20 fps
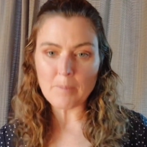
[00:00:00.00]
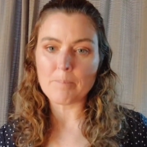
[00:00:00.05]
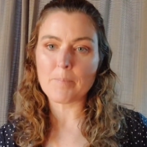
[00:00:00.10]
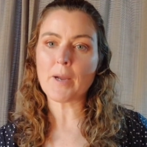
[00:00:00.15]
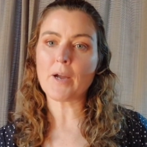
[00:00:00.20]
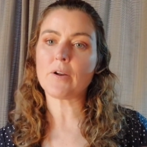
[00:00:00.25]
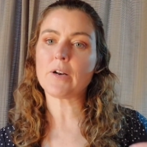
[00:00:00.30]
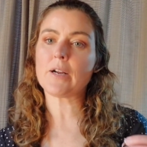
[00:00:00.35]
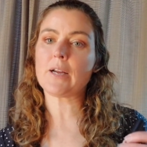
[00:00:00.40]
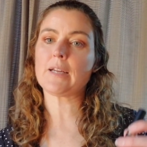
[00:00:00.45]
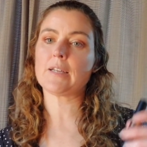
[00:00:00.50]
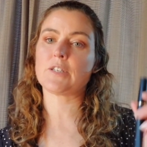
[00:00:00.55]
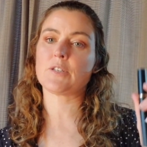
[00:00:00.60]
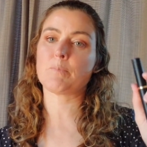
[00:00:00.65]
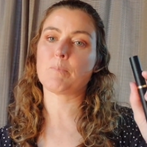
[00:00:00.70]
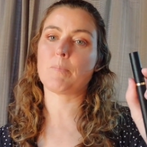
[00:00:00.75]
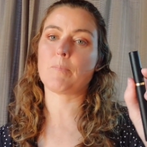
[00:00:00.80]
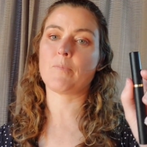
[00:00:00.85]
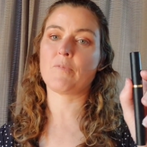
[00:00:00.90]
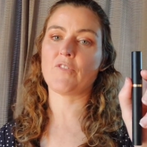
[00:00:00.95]
Powder
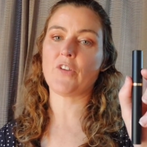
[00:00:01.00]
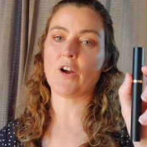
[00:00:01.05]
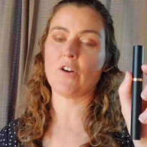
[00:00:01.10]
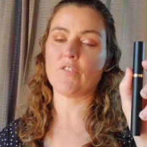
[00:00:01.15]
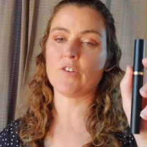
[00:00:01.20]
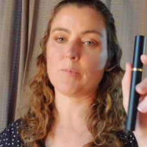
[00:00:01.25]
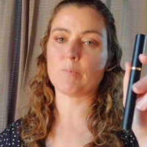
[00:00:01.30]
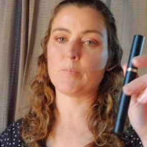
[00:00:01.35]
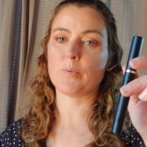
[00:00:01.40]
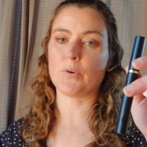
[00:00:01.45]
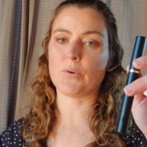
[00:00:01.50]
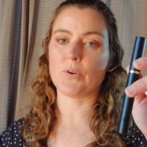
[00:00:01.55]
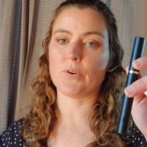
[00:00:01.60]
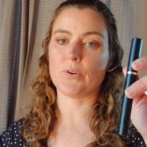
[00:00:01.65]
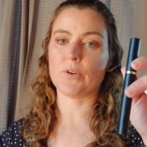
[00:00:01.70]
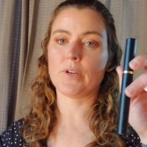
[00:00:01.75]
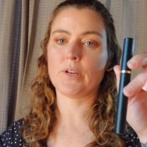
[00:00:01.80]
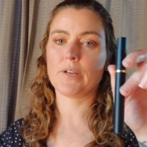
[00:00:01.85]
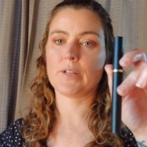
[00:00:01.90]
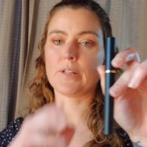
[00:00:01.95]
Kiss Velvet
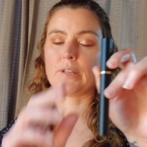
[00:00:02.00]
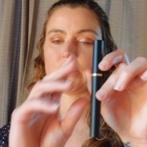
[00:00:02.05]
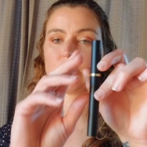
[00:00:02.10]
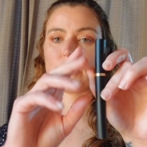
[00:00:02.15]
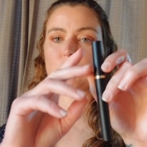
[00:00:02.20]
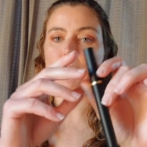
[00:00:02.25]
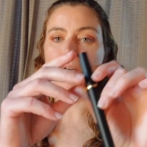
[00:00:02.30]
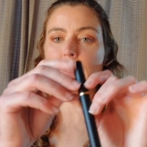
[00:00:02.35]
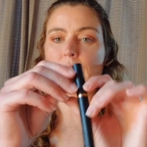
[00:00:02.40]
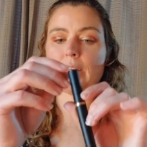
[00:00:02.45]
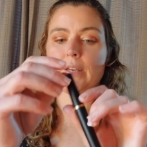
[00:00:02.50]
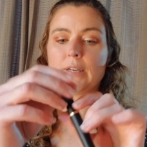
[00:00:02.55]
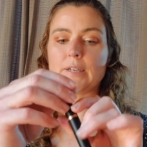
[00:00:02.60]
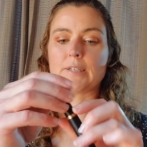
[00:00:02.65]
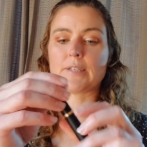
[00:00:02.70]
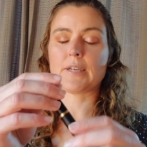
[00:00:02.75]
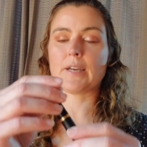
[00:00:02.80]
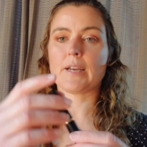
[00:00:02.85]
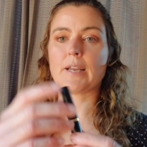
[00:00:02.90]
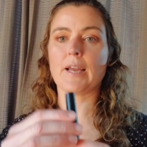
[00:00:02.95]
Blur. That's one of
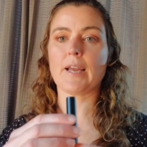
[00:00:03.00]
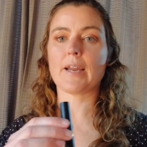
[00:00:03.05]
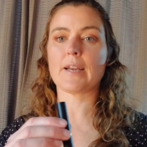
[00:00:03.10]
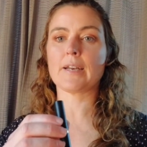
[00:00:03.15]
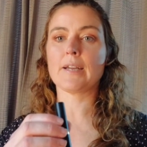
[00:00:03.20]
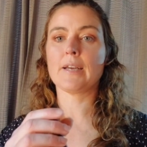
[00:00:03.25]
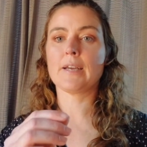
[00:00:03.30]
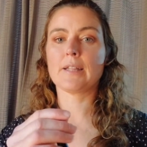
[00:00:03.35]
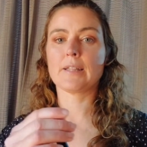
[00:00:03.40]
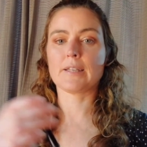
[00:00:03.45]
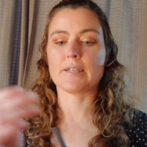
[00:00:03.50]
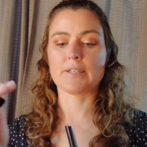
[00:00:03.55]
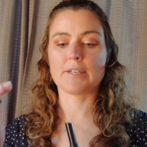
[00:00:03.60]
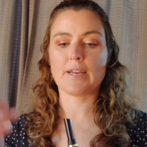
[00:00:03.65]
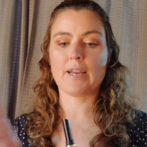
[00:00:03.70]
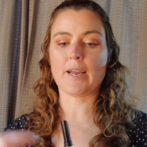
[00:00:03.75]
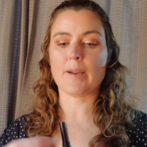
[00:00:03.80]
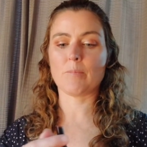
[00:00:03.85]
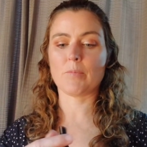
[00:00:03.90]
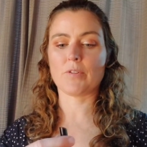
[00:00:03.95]
these. Again, this
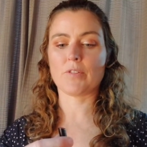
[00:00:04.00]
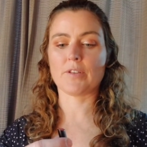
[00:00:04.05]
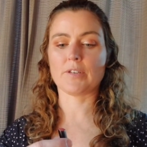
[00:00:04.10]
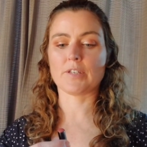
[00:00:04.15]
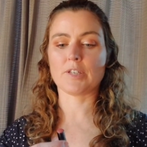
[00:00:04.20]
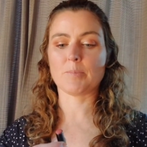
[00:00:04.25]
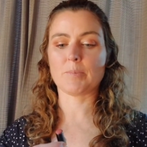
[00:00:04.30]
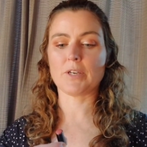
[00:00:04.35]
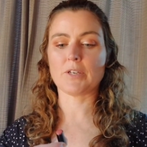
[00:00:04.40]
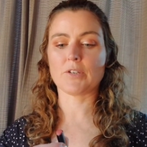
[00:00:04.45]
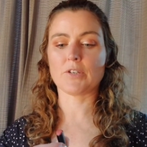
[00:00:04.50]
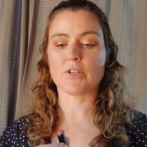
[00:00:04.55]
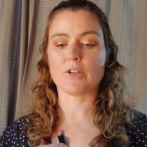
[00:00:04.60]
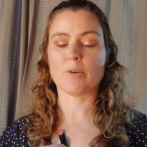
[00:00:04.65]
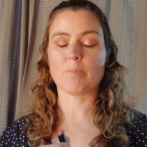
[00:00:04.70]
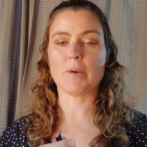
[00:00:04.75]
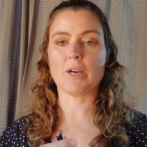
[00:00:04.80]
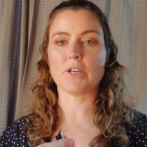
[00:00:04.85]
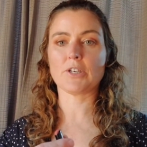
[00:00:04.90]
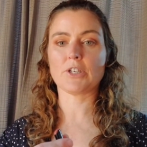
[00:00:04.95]
came with a spend
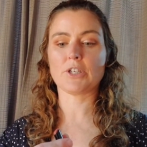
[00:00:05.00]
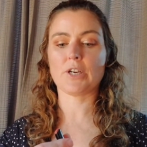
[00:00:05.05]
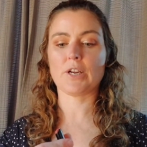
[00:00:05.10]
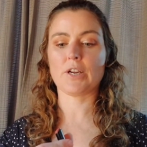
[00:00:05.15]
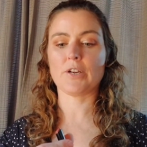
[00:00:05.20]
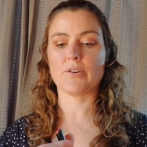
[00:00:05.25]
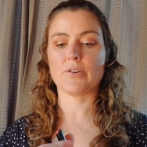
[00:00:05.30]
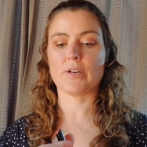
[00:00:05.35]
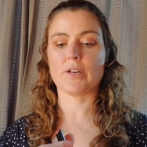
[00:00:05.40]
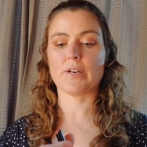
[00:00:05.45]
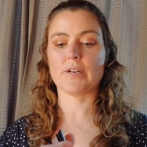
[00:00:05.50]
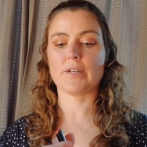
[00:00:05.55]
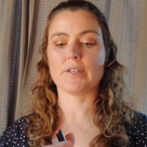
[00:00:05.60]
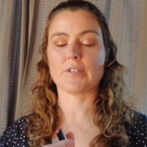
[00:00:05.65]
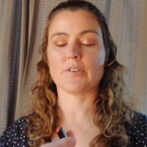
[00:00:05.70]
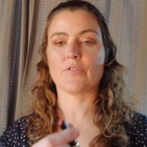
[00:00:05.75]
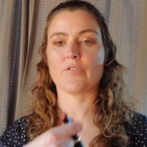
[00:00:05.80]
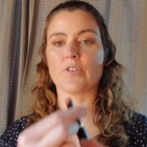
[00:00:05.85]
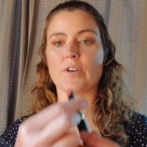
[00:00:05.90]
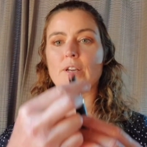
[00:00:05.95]
so much and you get it
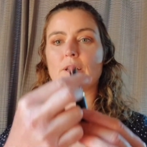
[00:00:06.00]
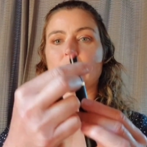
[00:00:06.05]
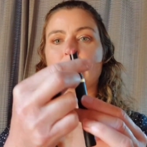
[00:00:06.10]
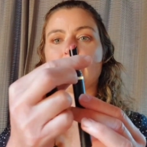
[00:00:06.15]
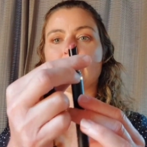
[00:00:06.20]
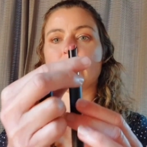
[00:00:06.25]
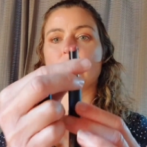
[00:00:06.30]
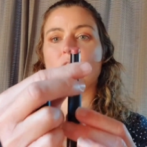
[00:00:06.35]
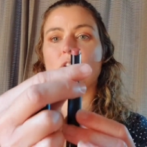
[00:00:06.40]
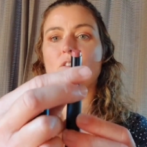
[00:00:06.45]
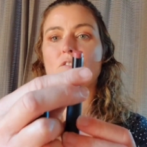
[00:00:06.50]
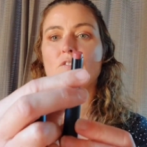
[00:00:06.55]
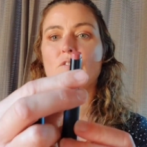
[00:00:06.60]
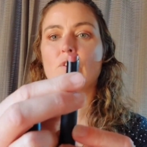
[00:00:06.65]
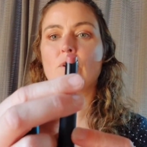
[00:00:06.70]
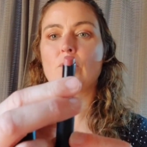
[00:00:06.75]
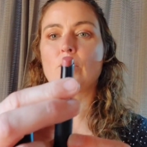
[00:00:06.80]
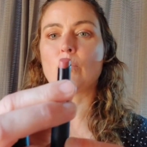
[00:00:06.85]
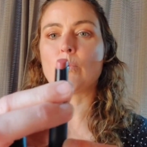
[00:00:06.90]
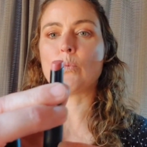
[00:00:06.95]
as a free gift. I've
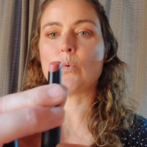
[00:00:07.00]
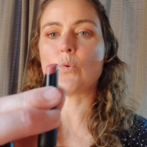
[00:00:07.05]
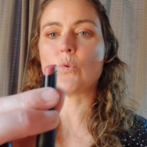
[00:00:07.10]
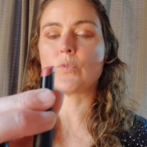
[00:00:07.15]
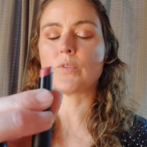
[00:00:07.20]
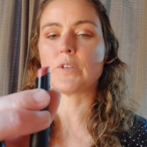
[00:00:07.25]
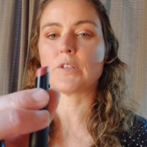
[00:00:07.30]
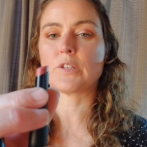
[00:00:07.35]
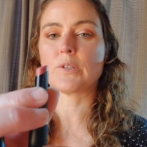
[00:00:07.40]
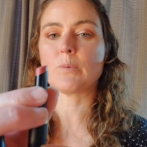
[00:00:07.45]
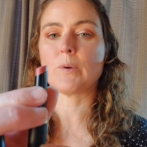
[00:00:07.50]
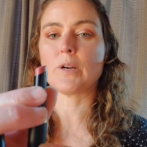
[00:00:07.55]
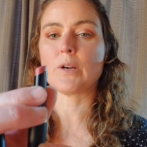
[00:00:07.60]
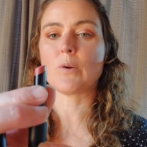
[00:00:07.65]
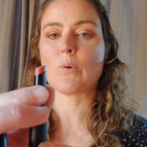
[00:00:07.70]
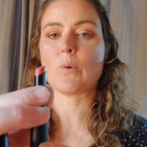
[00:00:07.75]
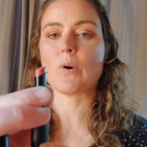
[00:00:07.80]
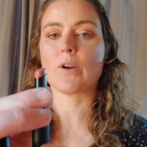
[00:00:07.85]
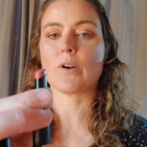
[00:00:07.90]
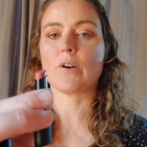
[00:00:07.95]
worn this one
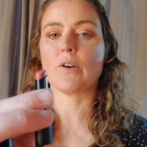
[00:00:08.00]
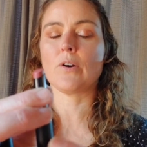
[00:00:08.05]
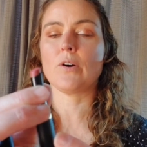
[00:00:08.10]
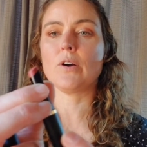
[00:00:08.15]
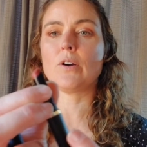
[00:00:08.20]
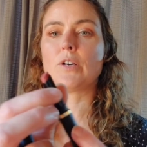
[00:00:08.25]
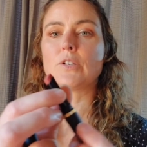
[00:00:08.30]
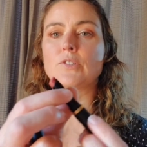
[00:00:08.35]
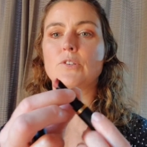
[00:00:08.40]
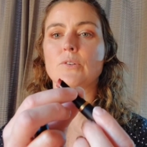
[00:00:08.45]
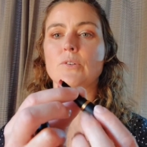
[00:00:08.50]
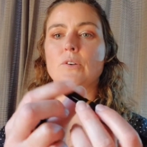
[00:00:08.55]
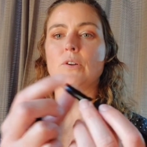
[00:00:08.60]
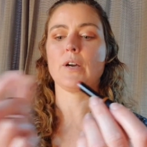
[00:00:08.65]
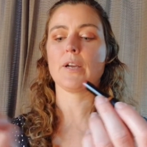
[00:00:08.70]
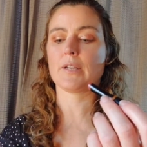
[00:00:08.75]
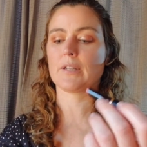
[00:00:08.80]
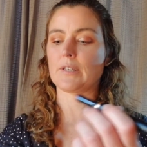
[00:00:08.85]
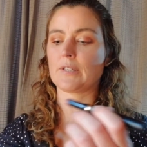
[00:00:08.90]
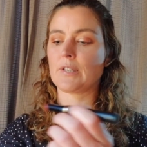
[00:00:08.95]
quite a lot. I do
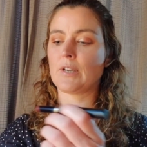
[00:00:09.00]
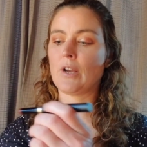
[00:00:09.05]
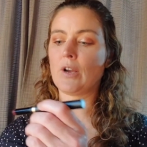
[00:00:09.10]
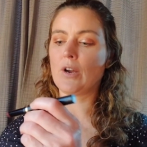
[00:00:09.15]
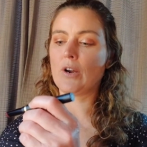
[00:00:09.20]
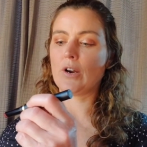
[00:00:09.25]
like this.